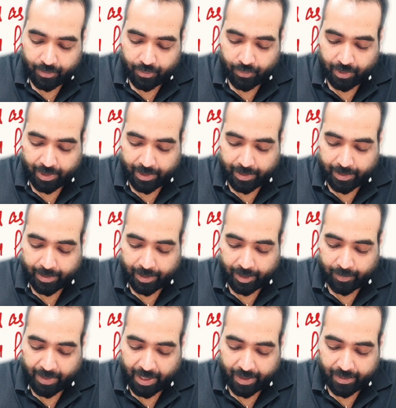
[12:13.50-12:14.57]
You are
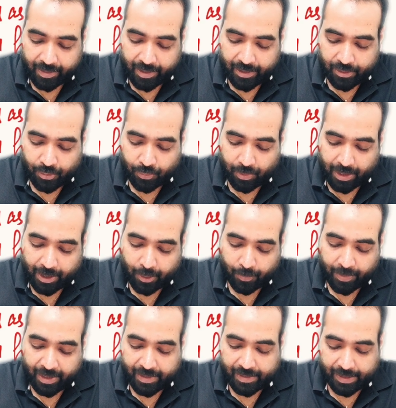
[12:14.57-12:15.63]
returning back these 2 lakh
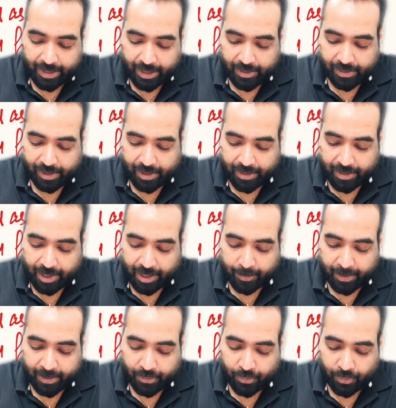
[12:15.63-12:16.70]
rupees each year, that
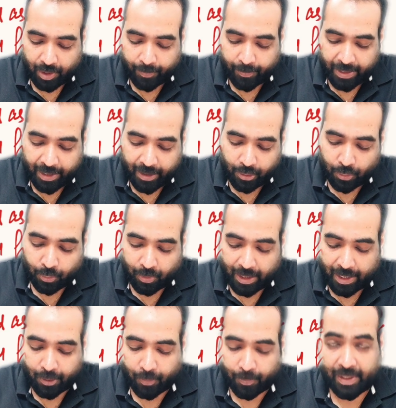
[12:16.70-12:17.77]
means you are paying 2
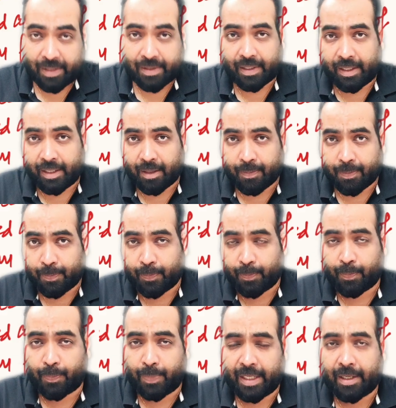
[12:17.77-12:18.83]
lakh rupees in a
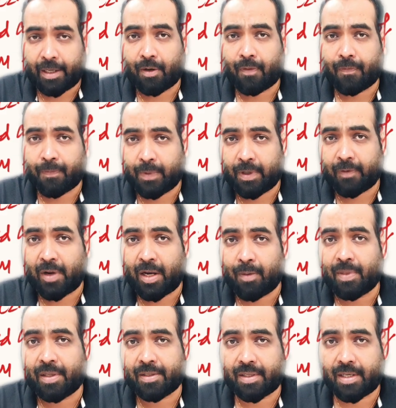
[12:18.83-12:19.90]
period of 12
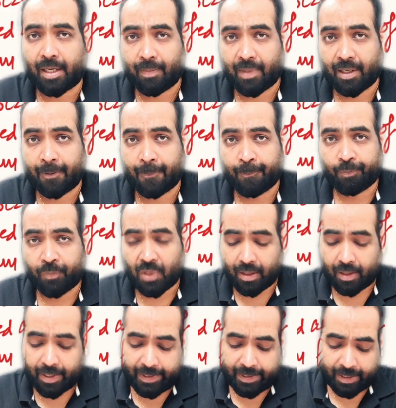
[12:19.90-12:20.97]
months timeline,
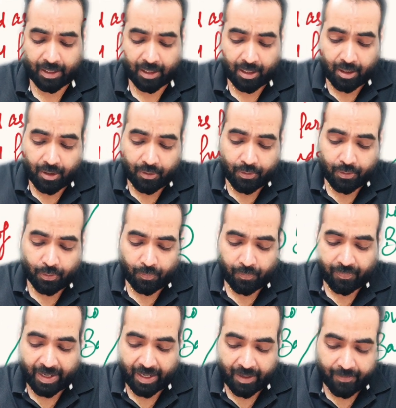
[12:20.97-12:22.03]
right? So
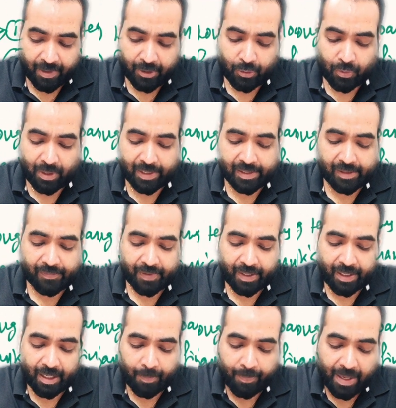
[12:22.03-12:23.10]
whenever you classify
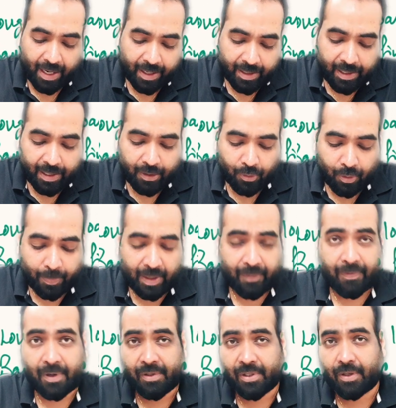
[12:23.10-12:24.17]
a bank debt or
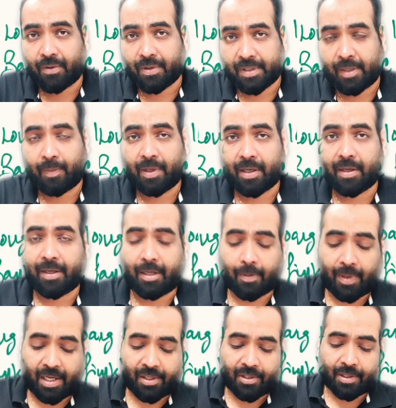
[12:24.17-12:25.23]
preference share or similarly
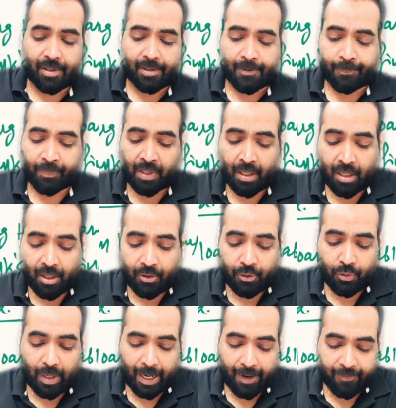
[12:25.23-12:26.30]
debentures,
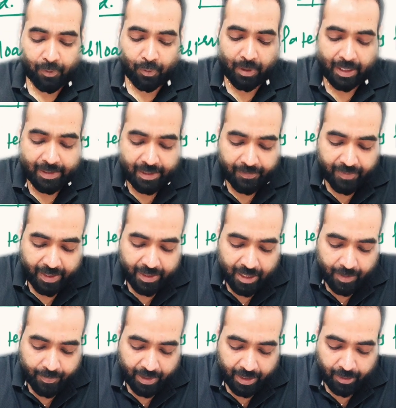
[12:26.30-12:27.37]
you have to classify
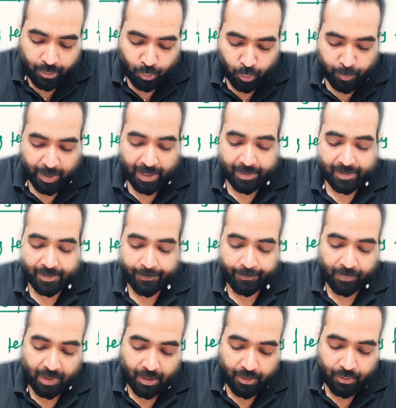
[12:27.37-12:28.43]
them in two parts.
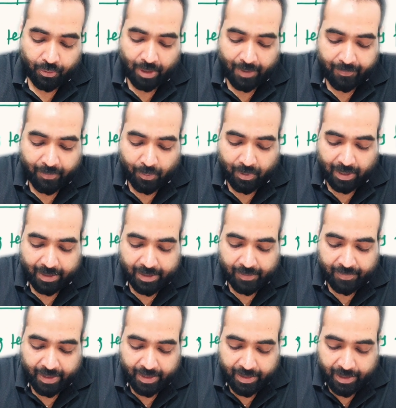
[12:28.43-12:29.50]
You have to
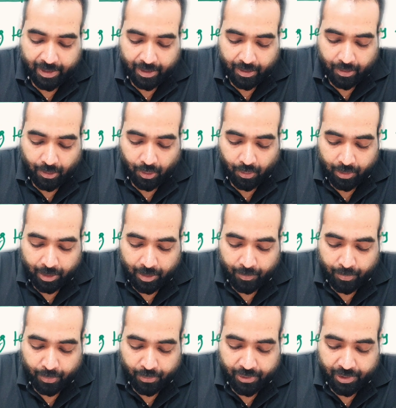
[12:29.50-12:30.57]
classify their long term
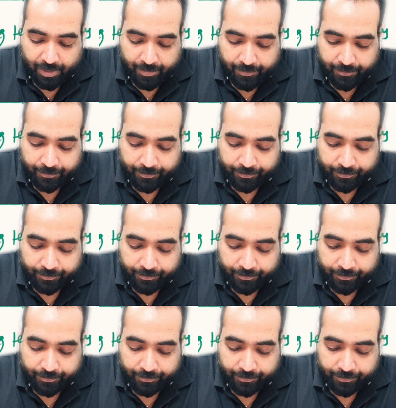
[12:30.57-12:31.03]
portion